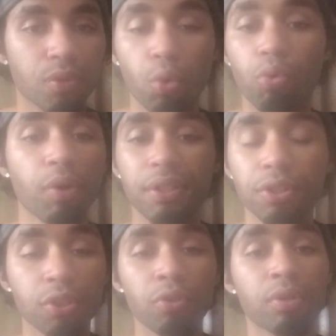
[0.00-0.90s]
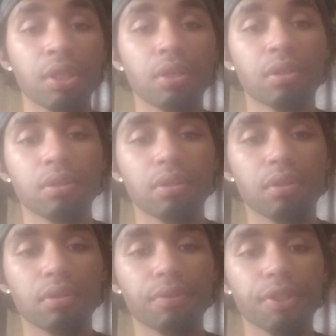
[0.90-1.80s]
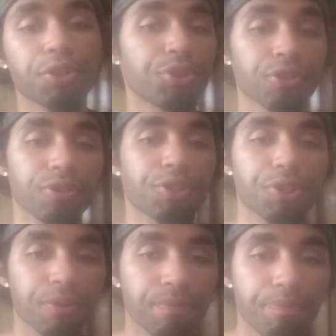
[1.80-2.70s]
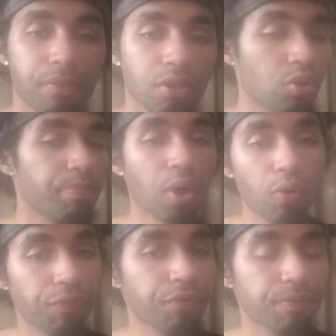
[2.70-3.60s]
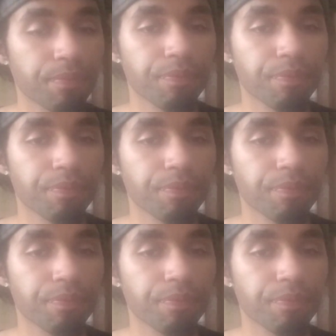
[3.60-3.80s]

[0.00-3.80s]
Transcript: Or wait, no, they're jerks, or both.